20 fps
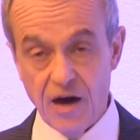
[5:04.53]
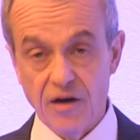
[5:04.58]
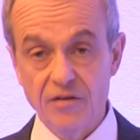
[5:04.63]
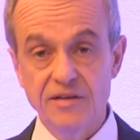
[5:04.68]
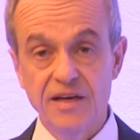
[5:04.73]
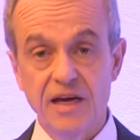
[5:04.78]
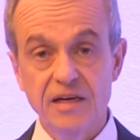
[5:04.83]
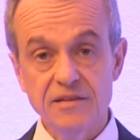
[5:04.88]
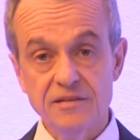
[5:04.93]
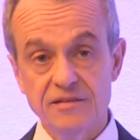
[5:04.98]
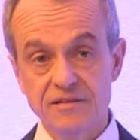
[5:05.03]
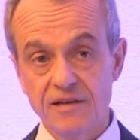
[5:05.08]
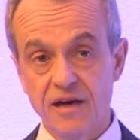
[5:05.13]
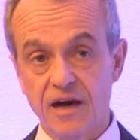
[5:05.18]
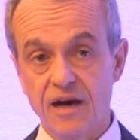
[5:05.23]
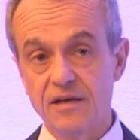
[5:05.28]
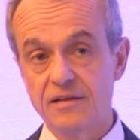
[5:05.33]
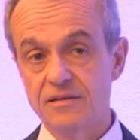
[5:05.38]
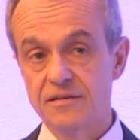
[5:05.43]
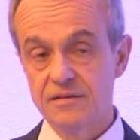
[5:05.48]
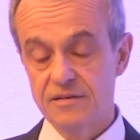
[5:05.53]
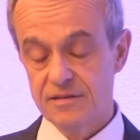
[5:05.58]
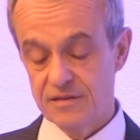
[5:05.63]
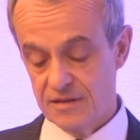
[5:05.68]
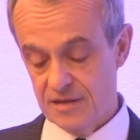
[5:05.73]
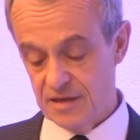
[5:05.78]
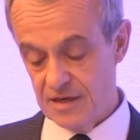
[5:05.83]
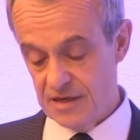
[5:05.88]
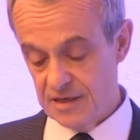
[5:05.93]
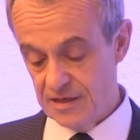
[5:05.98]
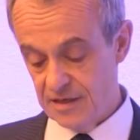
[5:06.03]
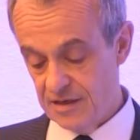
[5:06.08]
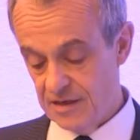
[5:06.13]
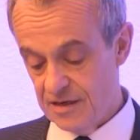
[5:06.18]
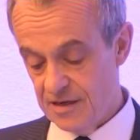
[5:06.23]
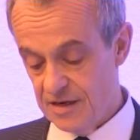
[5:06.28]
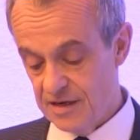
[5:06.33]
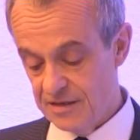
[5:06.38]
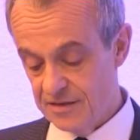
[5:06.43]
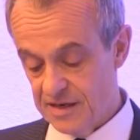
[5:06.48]
On the other side,
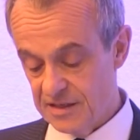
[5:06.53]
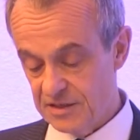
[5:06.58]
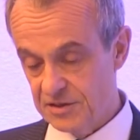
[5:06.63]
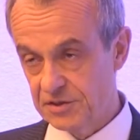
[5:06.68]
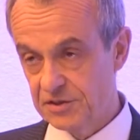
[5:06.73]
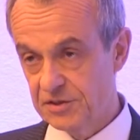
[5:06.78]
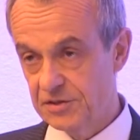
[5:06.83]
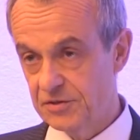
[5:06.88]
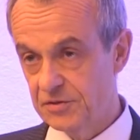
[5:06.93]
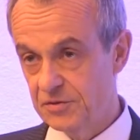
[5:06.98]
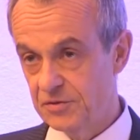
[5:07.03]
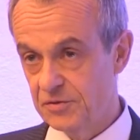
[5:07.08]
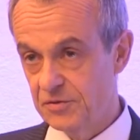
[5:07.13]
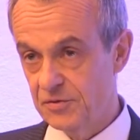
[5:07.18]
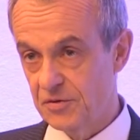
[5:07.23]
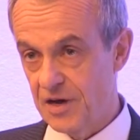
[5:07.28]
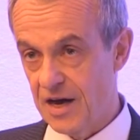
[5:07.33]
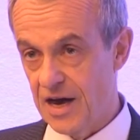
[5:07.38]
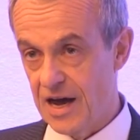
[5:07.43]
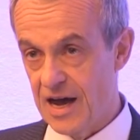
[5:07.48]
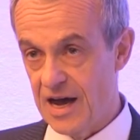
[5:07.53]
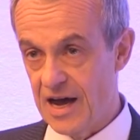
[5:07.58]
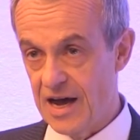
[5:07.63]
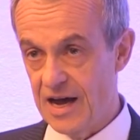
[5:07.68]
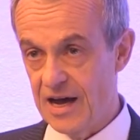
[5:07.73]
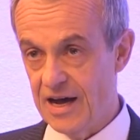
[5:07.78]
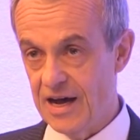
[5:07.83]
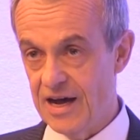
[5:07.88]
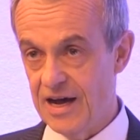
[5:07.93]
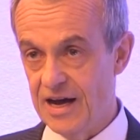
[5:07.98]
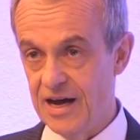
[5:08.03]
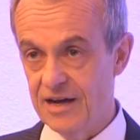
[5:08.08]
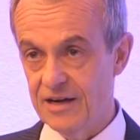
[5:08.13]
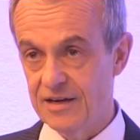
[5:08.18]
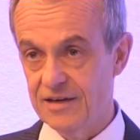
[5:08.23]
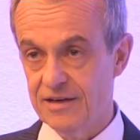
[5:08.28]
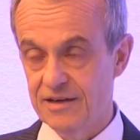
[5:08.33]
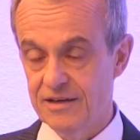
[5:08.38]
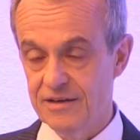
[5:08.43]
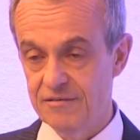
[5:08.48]
there are two
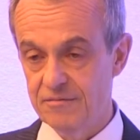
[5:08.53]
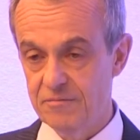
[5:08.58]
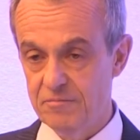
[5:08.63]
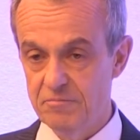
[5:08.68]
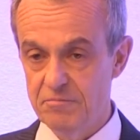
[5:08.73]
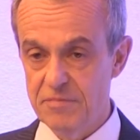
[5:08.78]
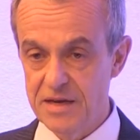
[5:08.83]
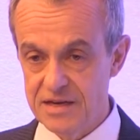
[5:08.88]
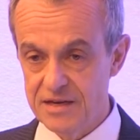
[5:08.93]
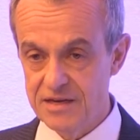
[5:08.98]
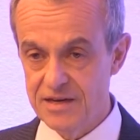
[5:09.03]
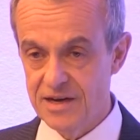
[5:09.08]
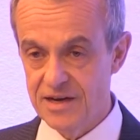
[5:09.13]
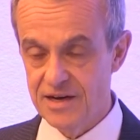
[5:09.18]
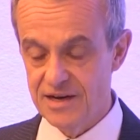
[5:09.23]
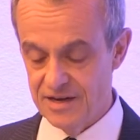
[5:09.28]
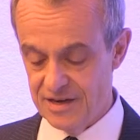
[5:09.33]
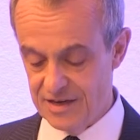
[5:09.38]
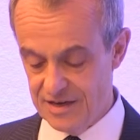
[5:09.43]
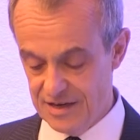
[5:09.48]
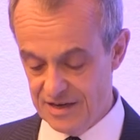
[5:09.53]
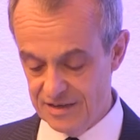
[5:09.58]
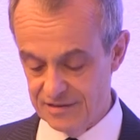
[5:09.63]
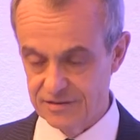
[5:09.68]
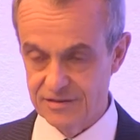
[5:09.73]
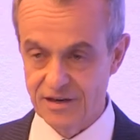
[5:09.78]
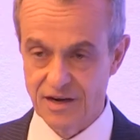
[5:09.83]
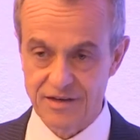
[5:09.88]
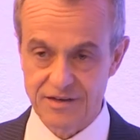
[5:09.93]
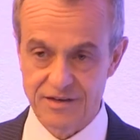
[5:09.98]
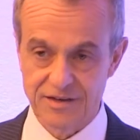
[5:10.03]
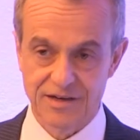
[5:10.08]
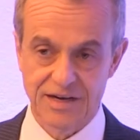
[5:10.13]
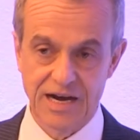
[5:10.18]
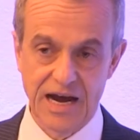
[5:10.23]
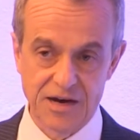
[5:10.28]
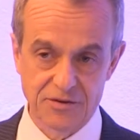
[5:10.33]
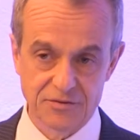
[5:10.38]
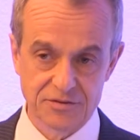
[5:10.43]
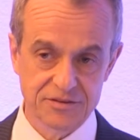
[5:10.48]
big dark
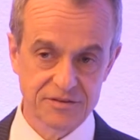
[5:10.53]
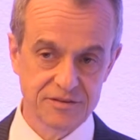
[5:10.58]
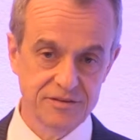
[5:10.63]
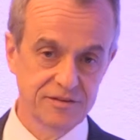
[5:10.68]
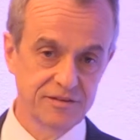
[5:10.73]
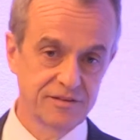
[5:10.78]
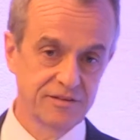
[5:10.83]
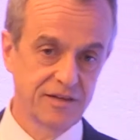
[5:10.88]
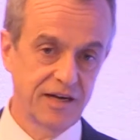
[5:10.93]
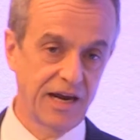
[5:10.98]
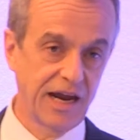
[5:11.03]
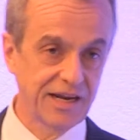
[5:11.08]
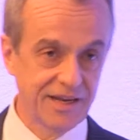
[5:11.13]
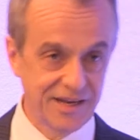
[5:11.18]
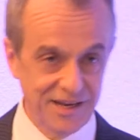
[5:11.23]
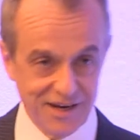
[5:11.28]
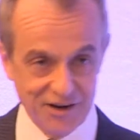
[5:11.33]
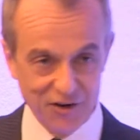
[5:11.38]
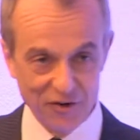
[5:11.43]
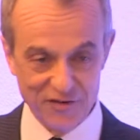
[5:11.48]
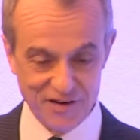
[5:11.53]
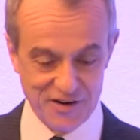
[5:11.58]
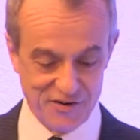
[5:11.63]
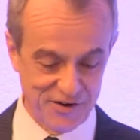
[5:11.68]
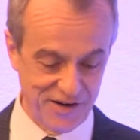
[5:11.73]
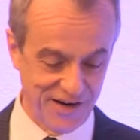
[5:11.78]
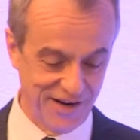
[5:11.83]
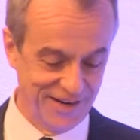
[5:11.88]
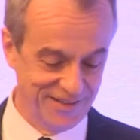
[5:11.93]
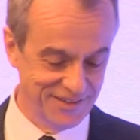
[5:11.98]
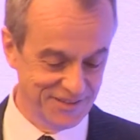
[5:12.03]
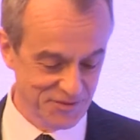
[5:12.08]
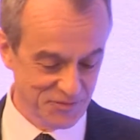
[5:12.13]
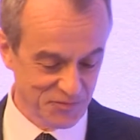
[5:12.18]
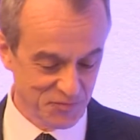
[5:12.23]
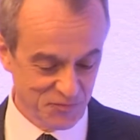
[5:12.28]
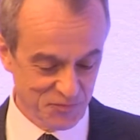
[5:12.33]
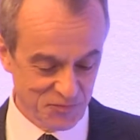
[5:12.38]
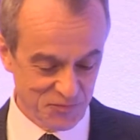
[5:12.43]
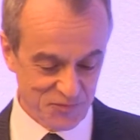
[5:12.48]
clouds hanging over our head.
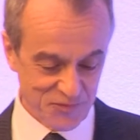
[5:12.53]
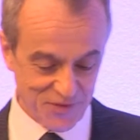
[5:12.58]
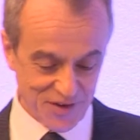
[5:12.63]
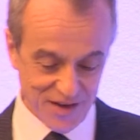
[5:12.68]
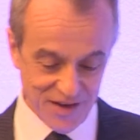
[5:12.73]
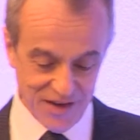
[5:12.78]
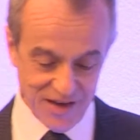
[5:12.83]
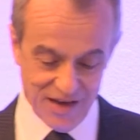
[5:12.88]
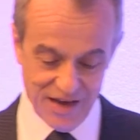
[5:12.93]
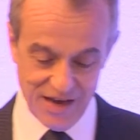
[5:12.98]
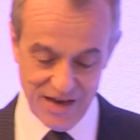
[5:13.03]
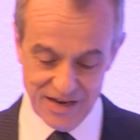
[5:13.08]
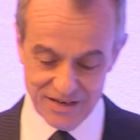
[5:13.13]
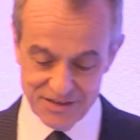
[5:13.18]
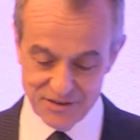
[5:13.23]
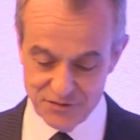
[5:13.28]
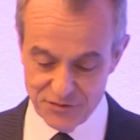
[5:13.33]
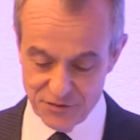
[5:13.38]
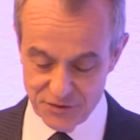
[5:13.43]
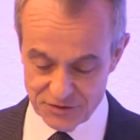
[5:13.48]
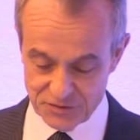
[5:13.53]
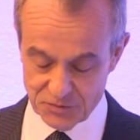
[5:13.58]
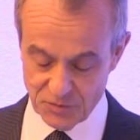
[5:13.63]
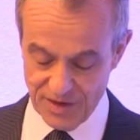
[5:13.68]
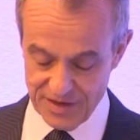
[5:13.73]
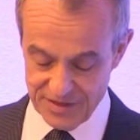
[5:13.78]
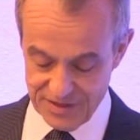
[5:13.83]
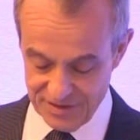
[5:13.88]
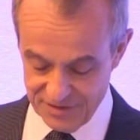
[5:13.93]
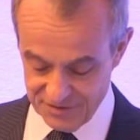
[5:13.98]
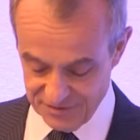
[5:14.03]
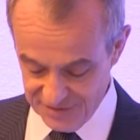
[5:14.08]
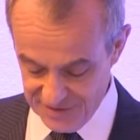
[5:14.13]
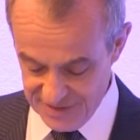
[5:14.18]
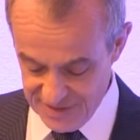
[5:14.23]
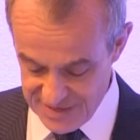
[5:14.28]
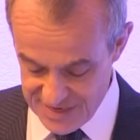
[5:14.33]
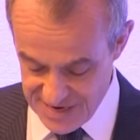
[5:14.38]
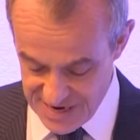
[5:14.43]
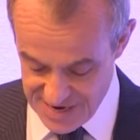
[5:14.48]
The first one is
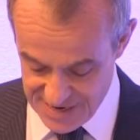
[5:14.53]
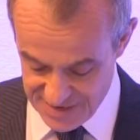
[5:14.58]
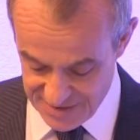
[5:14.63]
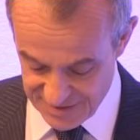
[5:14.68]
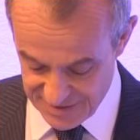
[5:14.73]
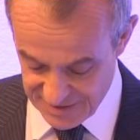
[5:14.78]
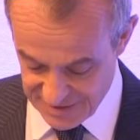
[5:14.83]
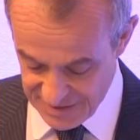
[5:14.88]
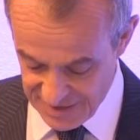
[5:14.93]
a